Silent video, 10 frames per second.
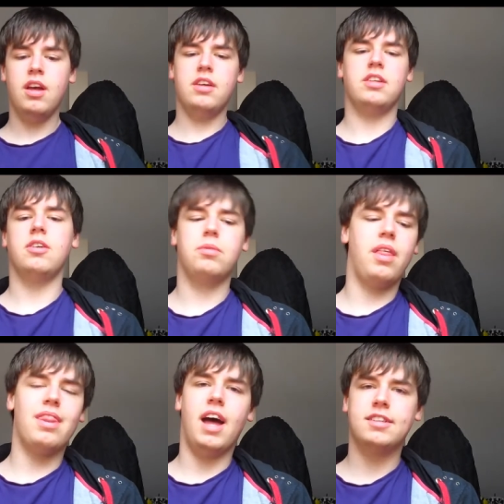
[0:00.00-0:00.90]
you know,
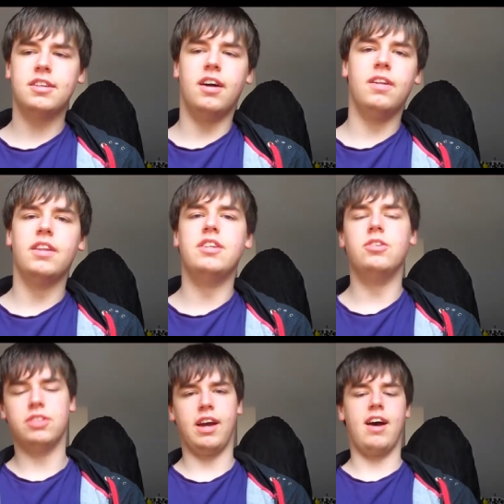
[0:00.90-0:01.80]
that's all the
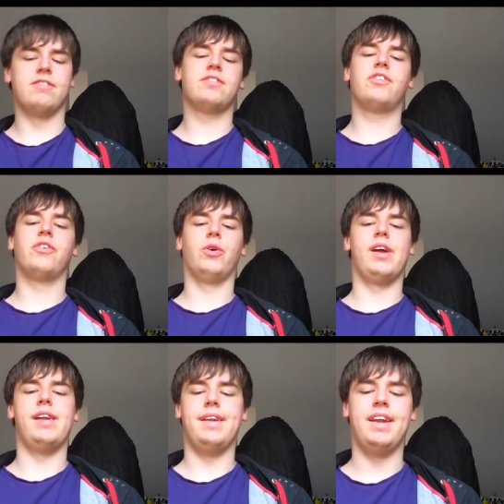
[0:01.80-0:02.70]
news I have for it
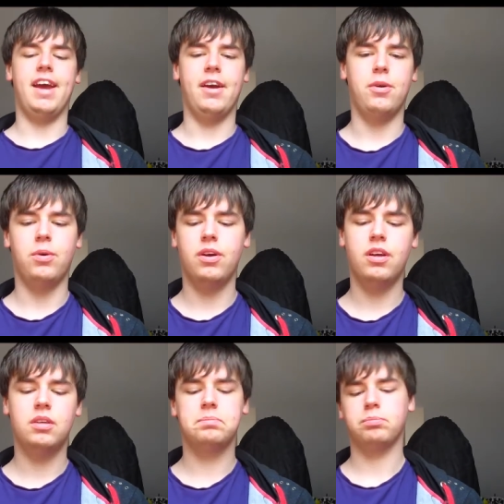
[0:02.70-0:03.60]
now.
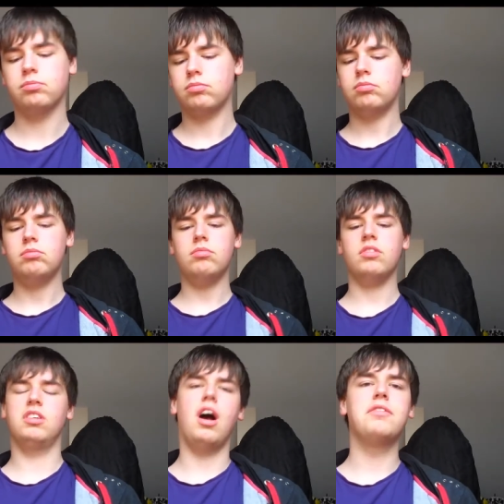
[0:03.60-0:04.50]

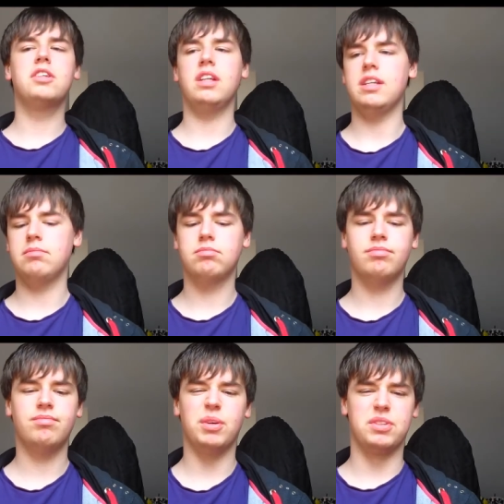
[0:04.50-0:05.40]
Obviously,
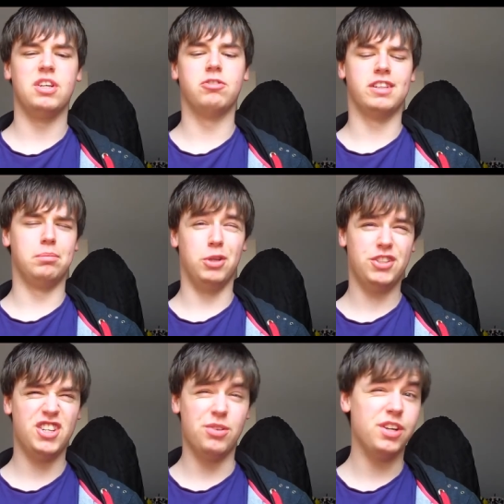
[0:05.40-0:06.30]
there's no real book
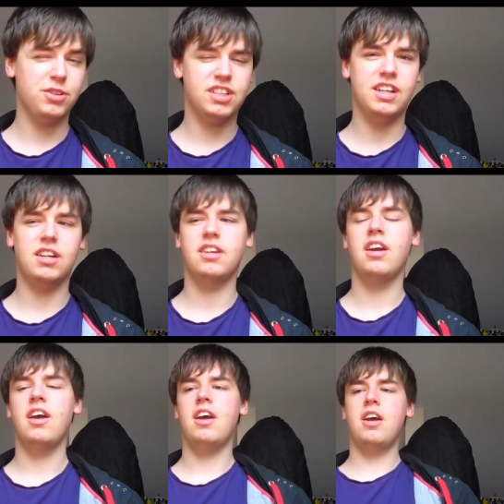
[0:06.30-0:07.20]
two news here.
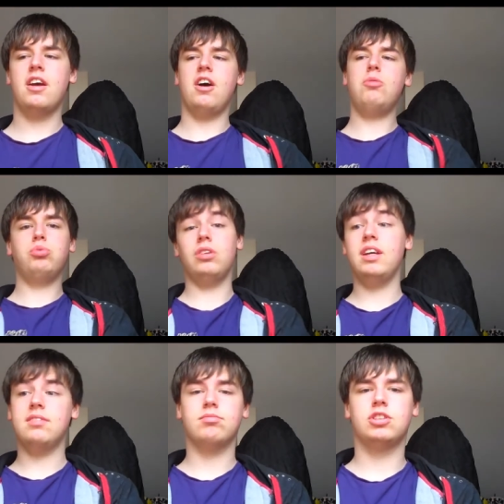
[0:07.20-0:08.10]

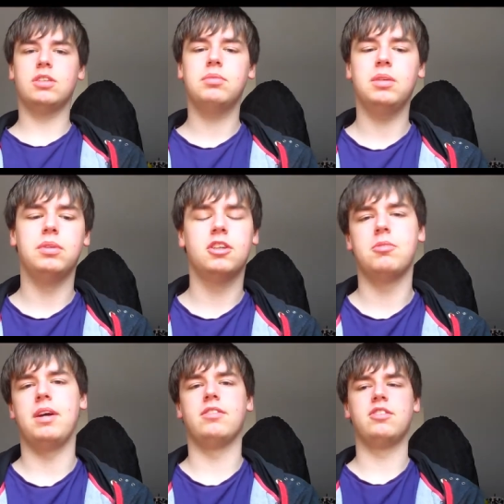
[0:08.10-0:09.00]
Hopefully something will
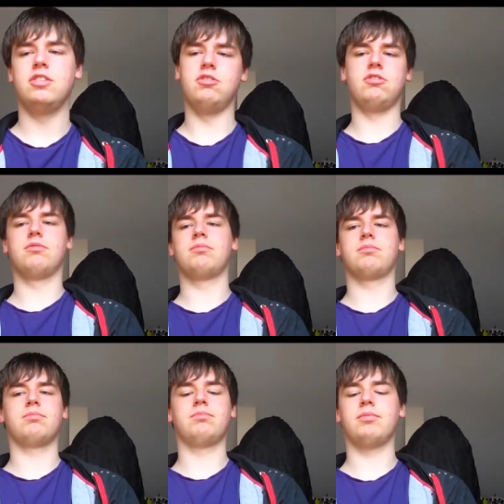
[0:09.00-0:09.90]
come out soon,
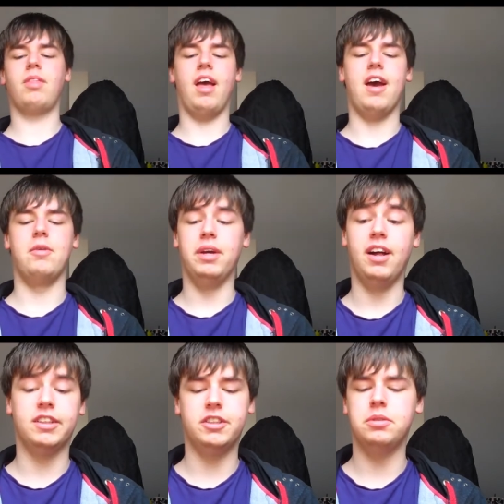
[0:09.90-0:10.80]
uh, we
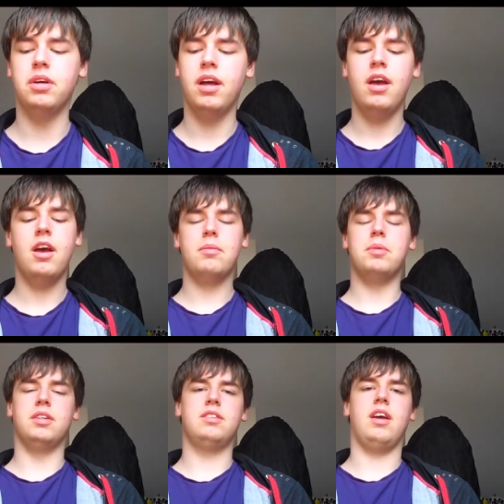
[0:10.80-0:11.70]
all do,
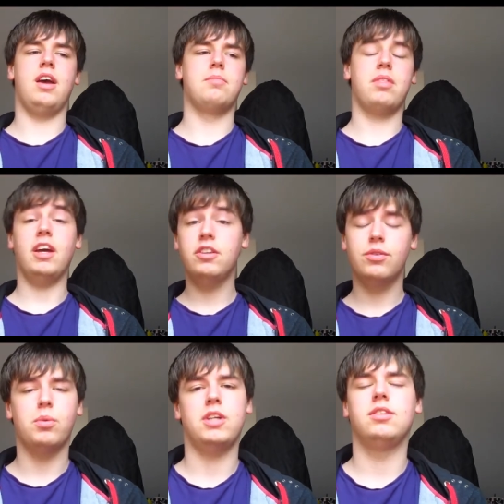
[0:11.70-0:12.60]
but um, thank you
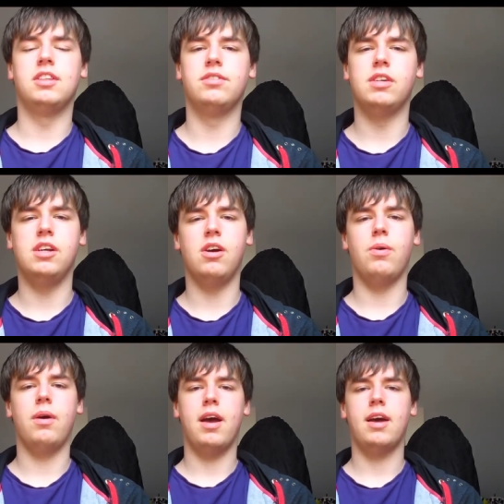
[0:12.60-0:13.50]
for watching this video,
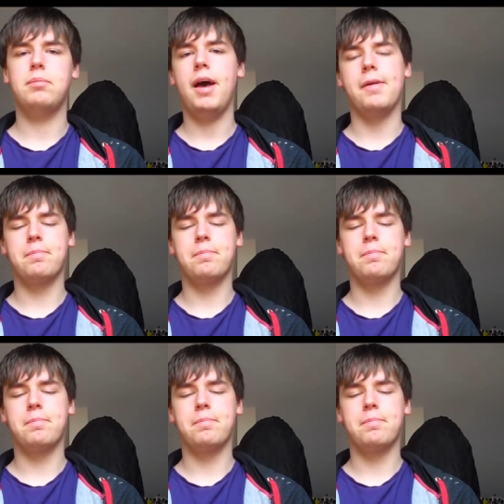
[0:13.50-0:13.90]
and bye.